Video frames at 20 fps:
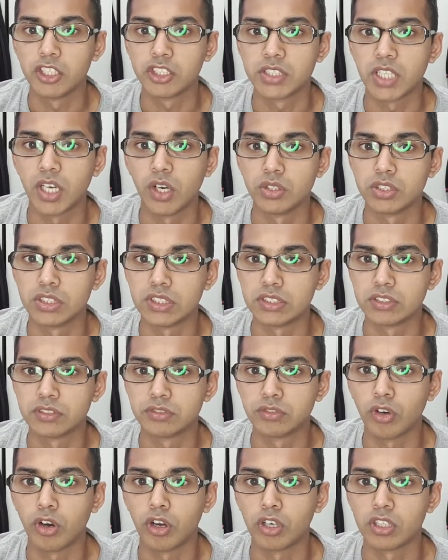housings
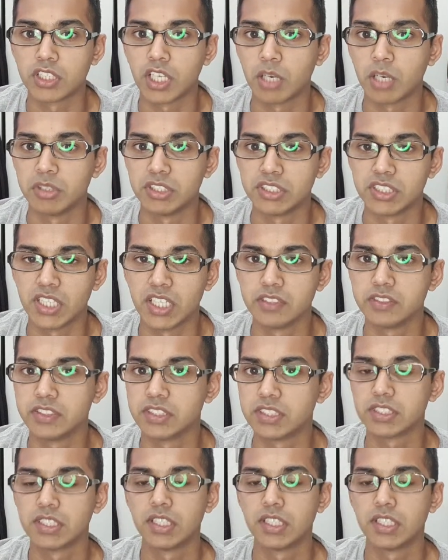for oncoming drivers?